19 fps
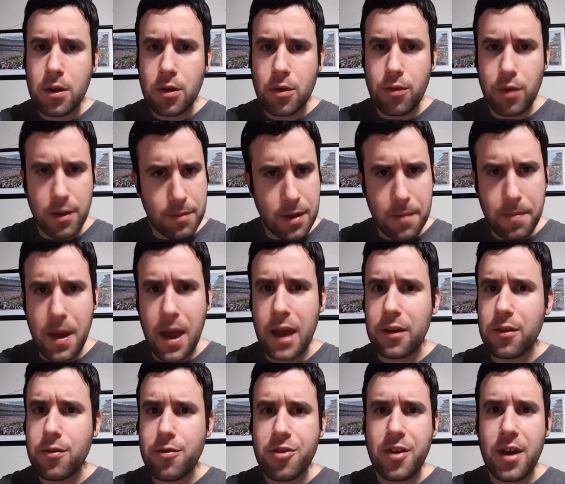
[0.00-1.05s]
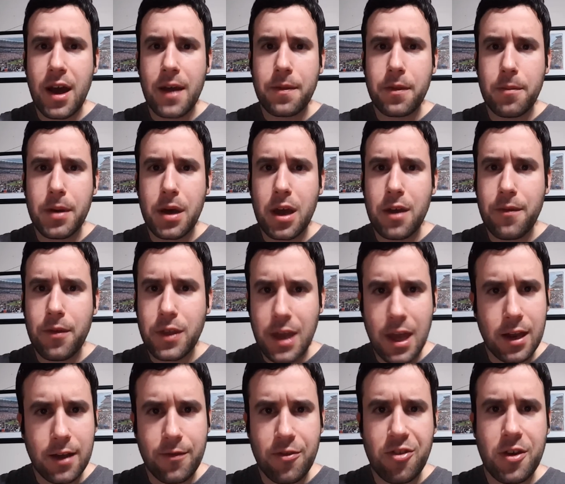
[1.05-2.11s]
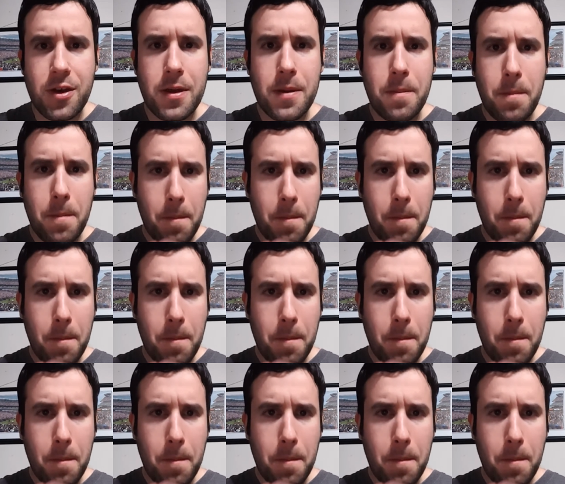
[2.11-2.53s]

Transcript: Green Bay Packers got the bye for the NFC.